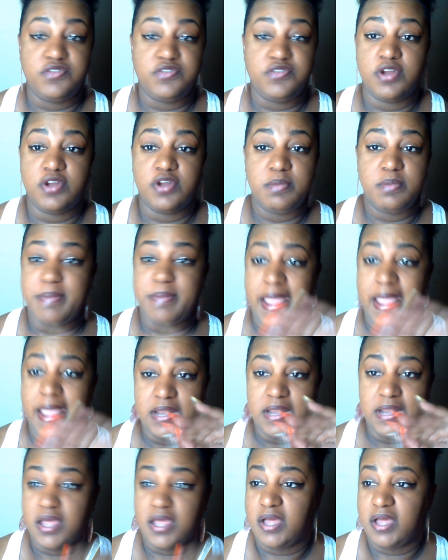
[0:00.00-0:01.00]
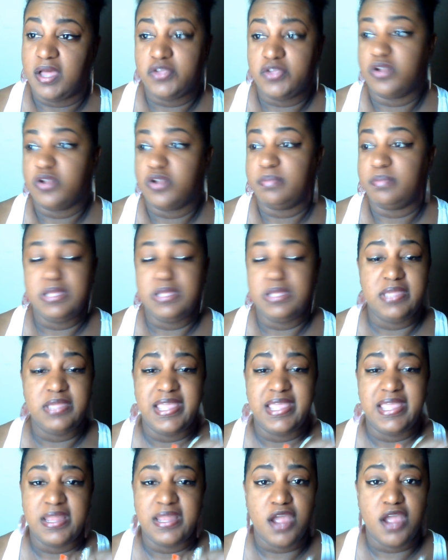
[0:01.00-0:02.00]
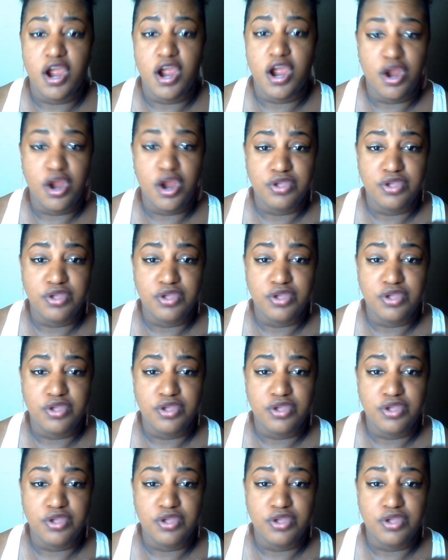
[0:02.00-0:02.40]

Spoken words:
You don't be biting her. You don't be hitting her.